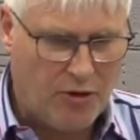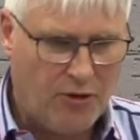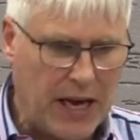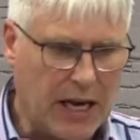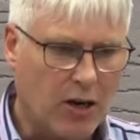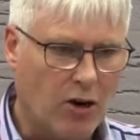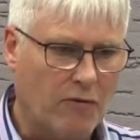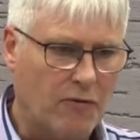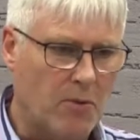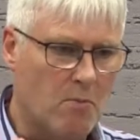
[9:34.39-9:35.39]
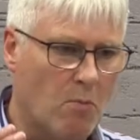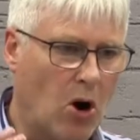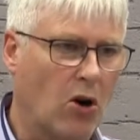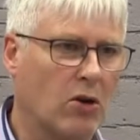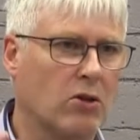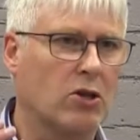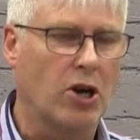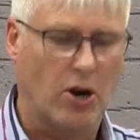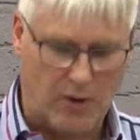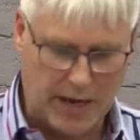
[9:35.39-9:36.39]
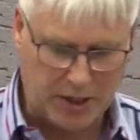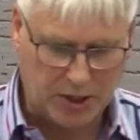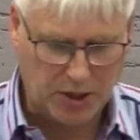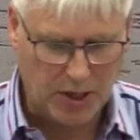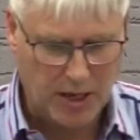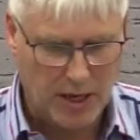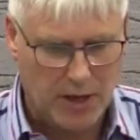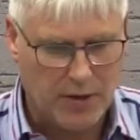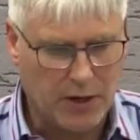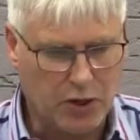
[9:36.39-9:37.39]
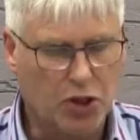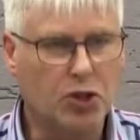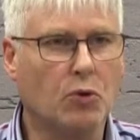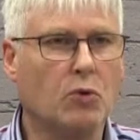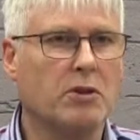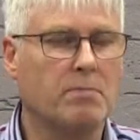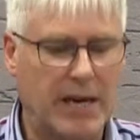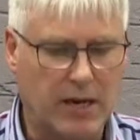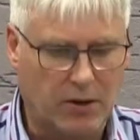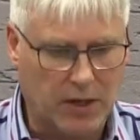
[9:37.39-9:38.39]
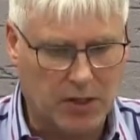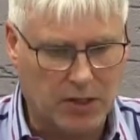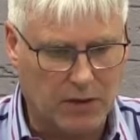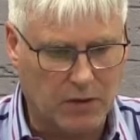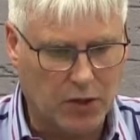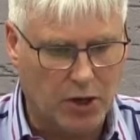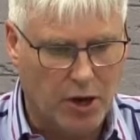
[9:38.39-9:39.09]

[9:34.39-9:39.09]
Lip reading: think of the moral courage that is shown by Christians